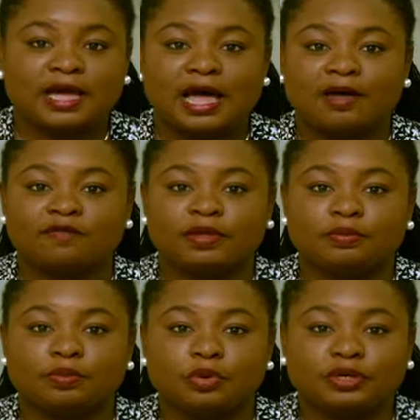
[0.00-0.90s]
have
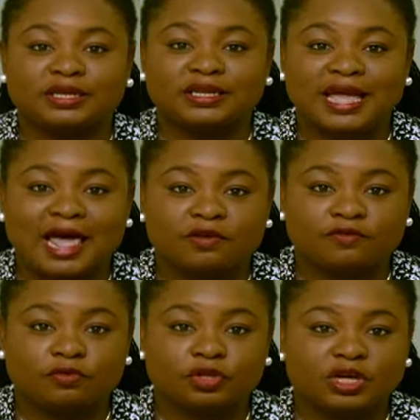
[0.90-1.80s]
been born in
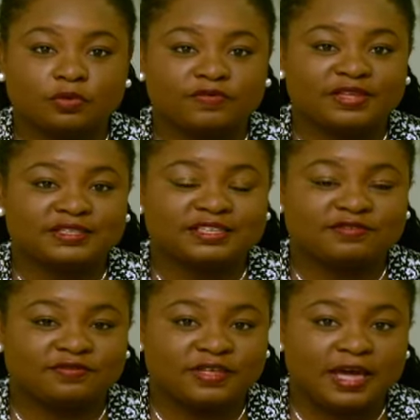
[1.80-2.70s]
California with the
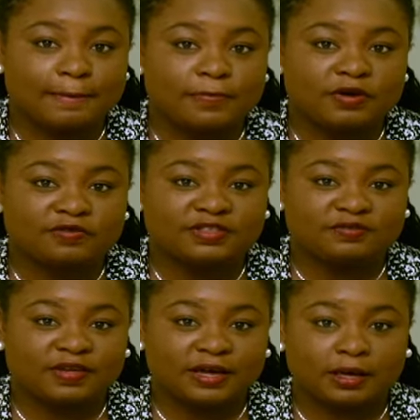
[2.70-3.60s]
severe birth
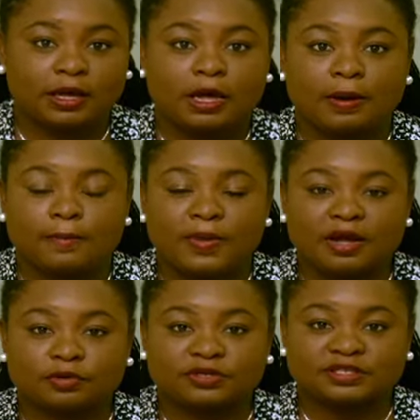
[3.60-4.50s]
defect
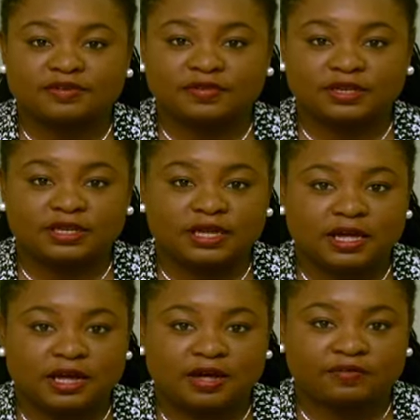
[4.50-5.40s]
microcephaly
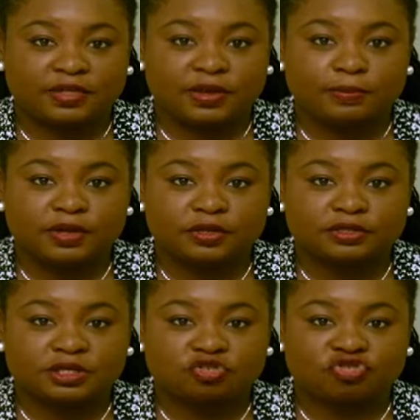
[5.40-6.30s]
after their
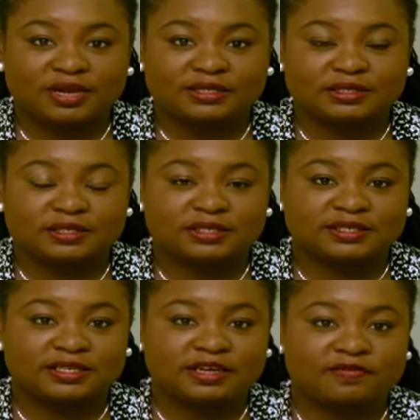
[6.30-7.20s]
mothers contracted the
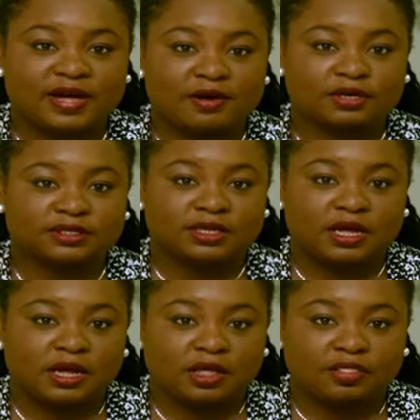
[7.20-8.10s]
Zika virus.
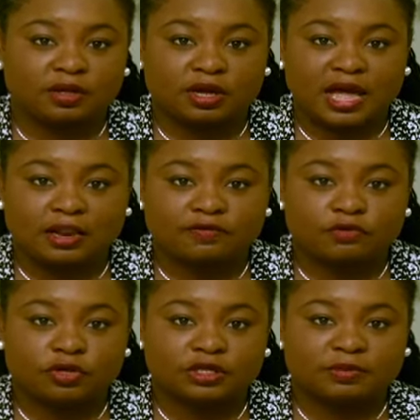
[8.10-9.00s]
The
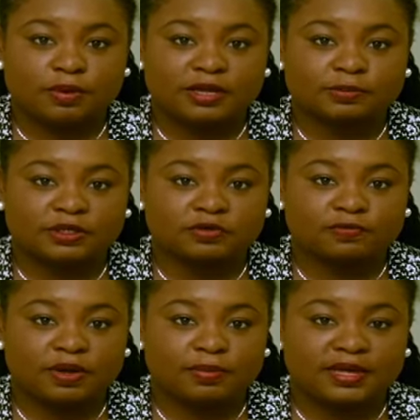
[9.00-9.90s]
California Department
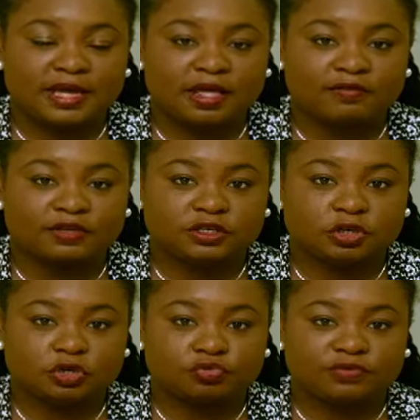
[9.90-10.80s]
of Public Health did
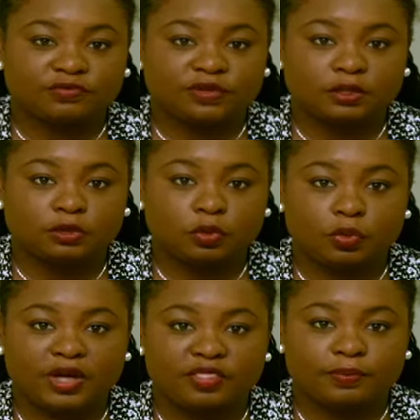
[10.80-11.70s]
not reveal
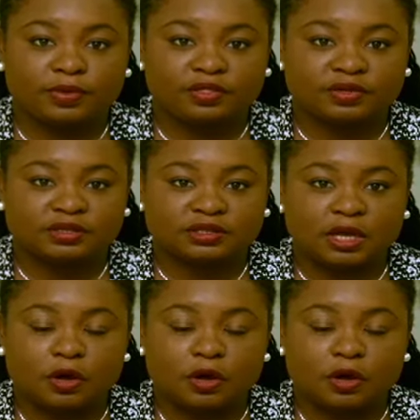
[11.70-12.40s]
where the mothers